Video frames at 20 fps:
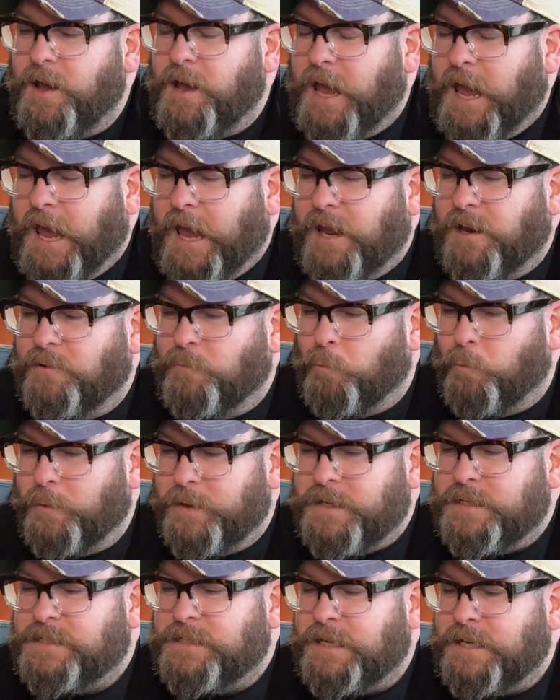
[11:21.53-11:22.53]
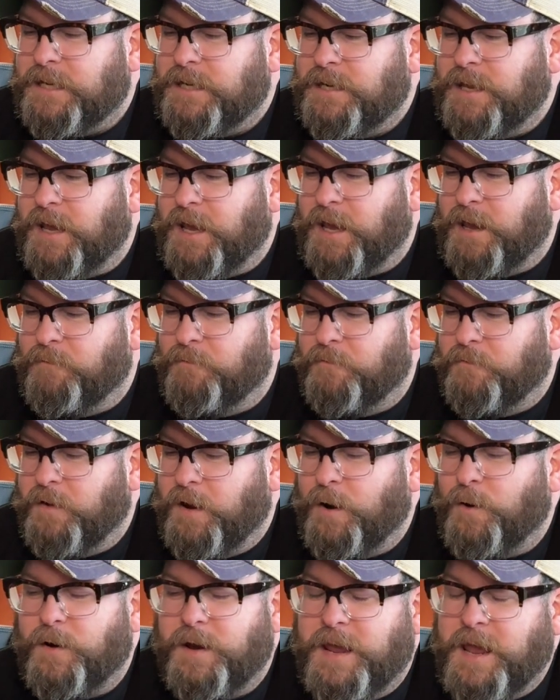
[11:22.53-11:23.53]
and redid a
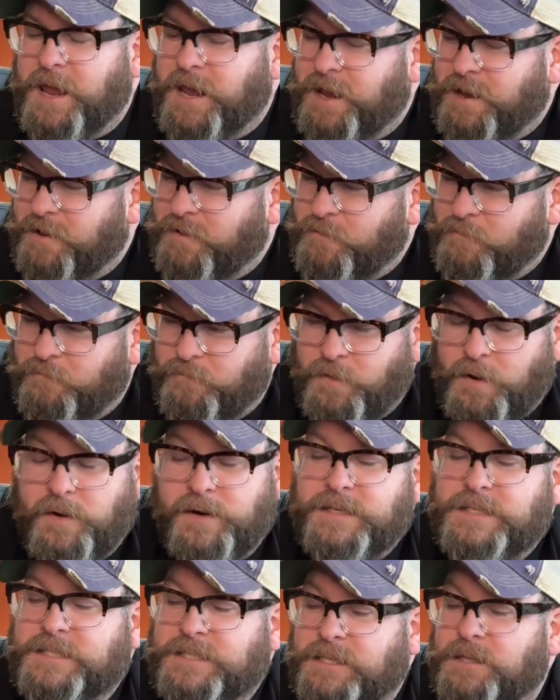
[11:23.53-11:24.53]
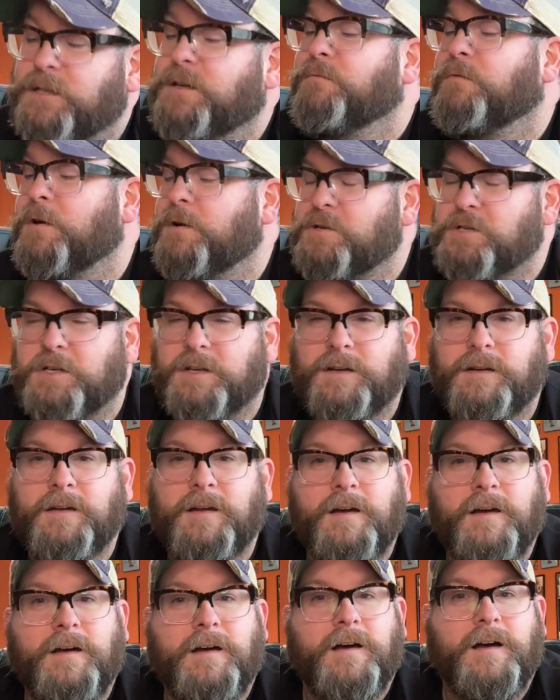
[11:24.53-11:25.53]
very, very silly
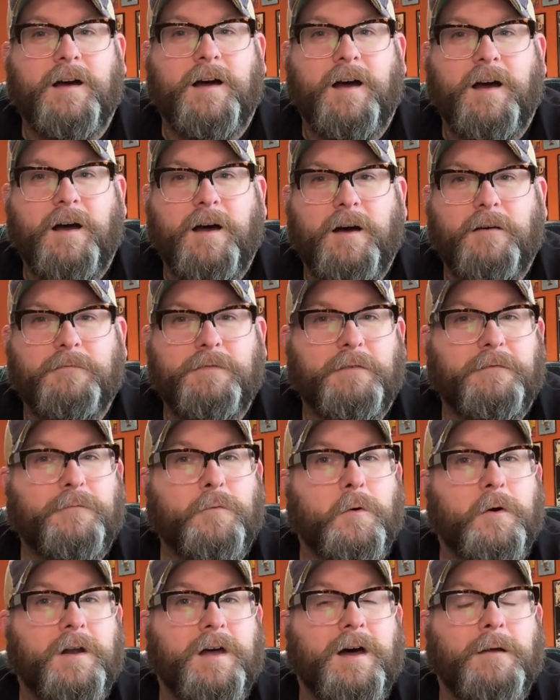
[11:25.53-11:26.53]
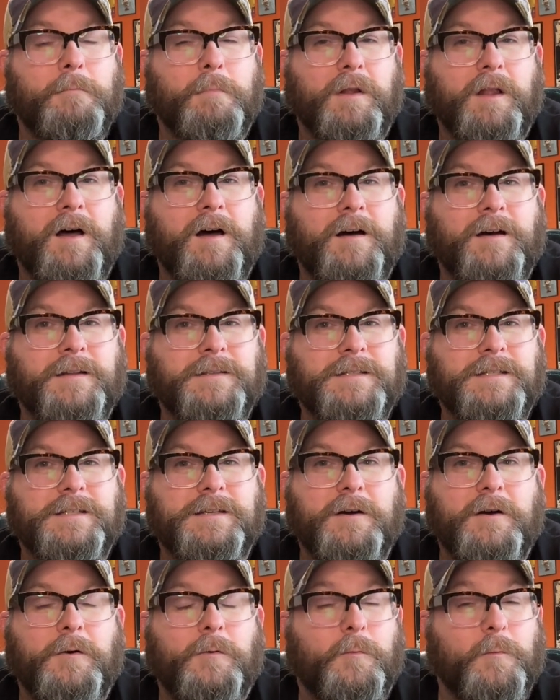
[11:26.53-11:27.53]
version of the Four
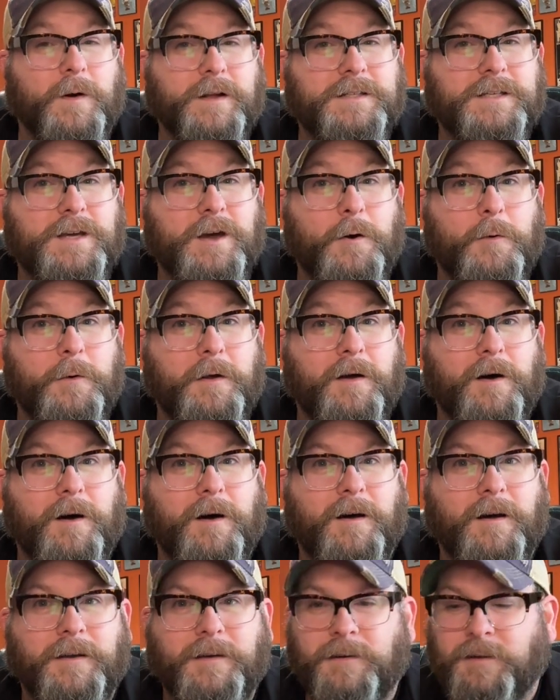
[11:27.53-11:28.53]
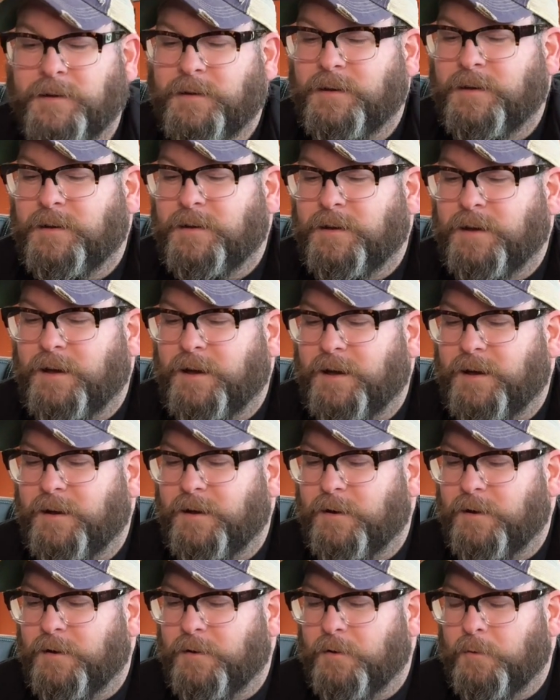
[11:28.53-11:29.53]
Non-Blondes, What's Going
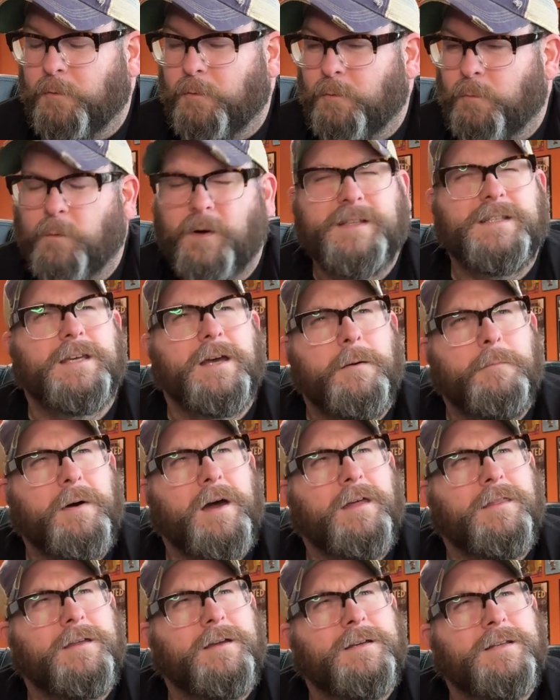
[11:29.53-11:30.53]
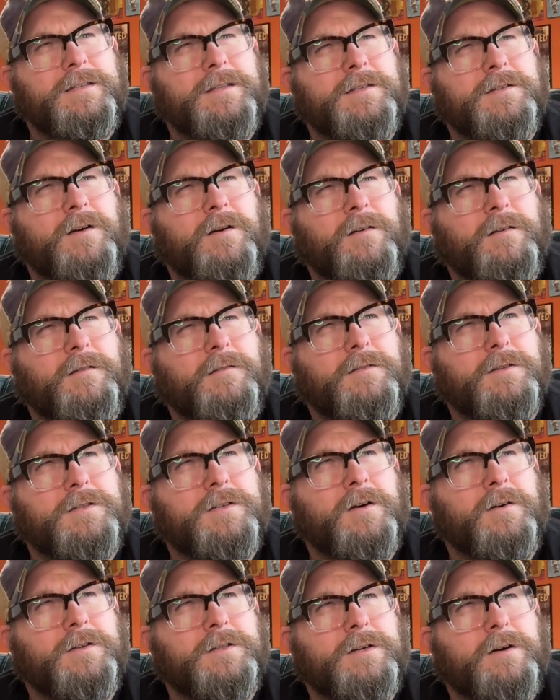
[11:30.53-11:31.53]
On. What's Up, I think is the song. The
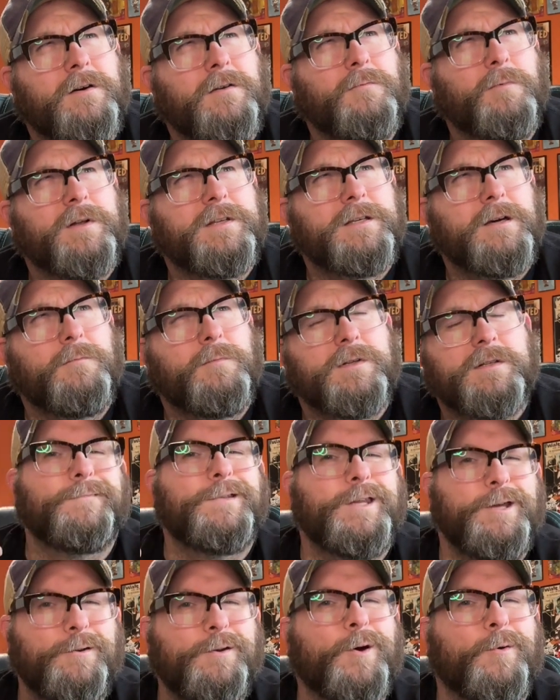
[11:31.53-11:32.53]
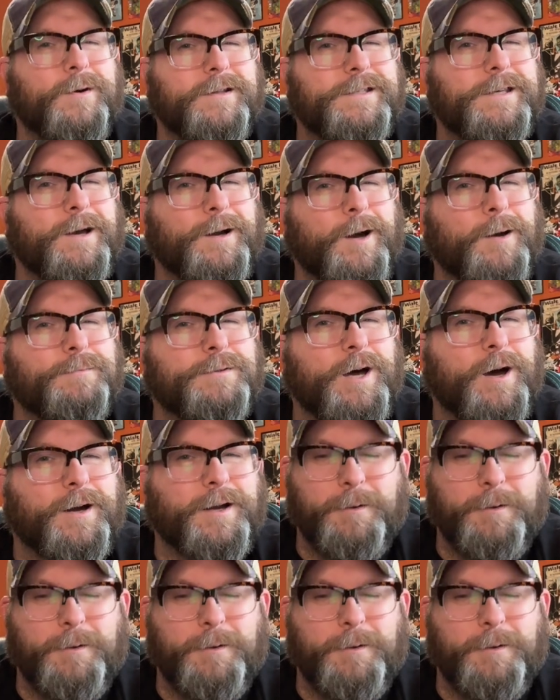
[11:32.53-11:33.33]
song's called What's Up. You know what song I'm talking